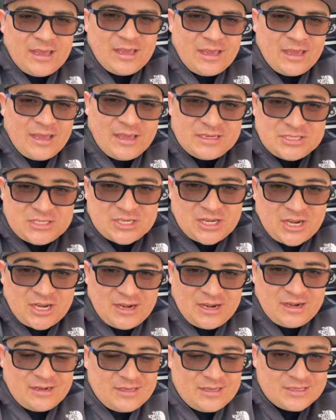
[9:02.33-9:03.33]
and
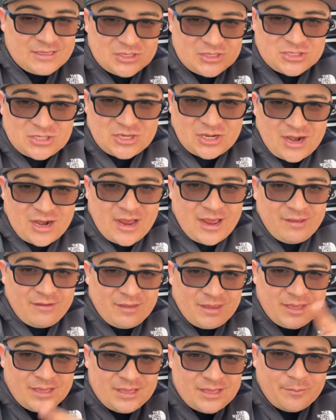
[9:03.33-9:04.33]
share, subscribe,
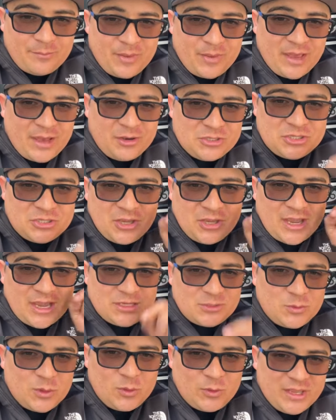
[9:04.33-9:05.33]
hit the bell so you
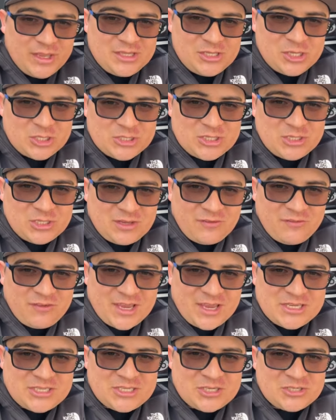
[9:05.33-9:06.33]
guys will get those
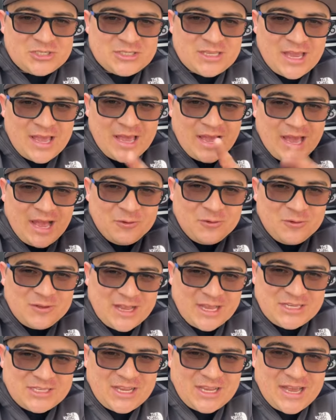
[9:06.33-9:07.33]
notifications. I will
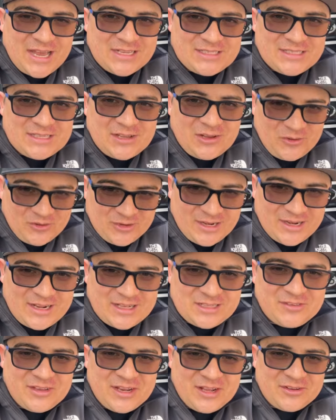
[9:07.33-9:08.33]
catch you guys on the
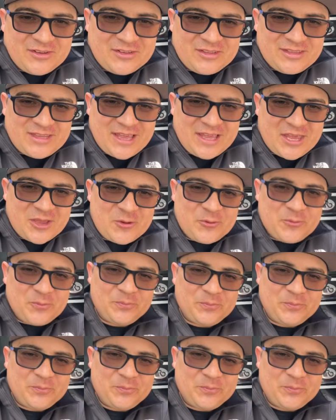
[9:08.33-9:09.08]
next video. Thank you.